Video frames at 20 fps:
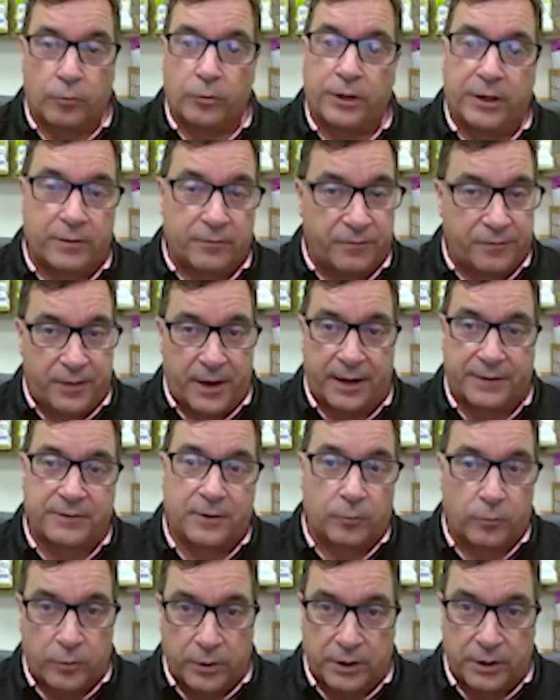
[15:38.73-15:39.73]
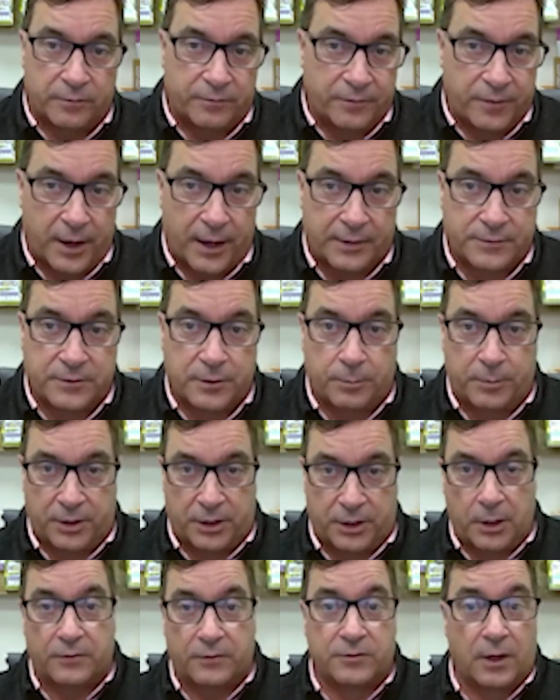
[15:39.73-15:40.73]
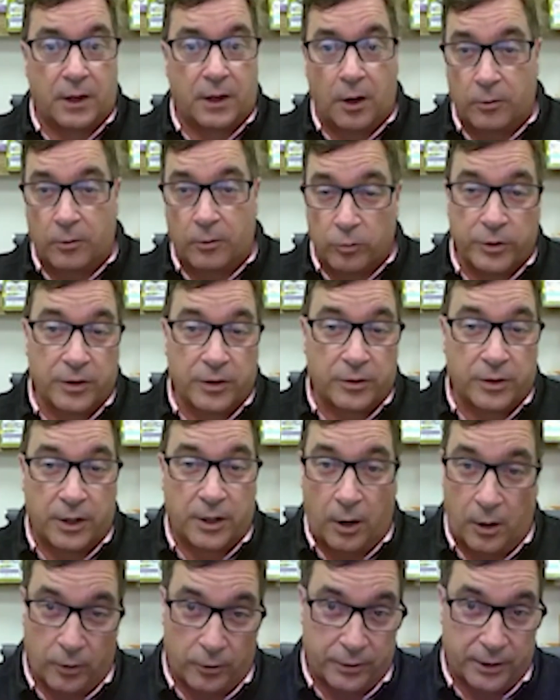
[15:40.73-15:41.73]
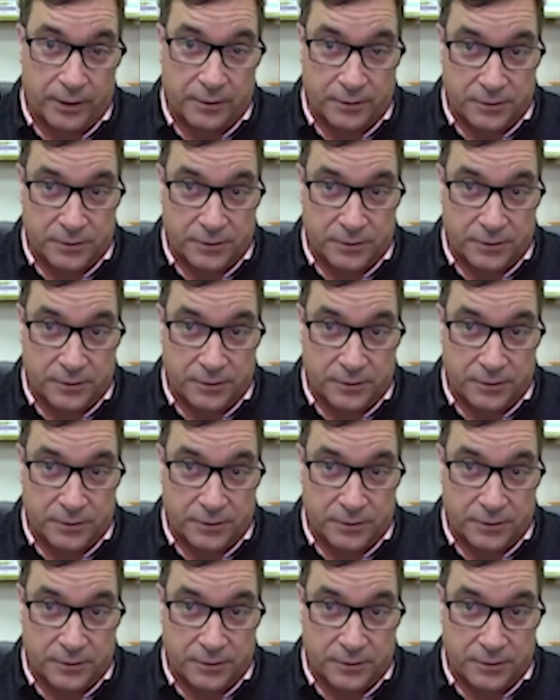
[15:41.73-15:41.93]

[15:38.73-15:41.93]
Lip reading: reinfect because they are really hardy,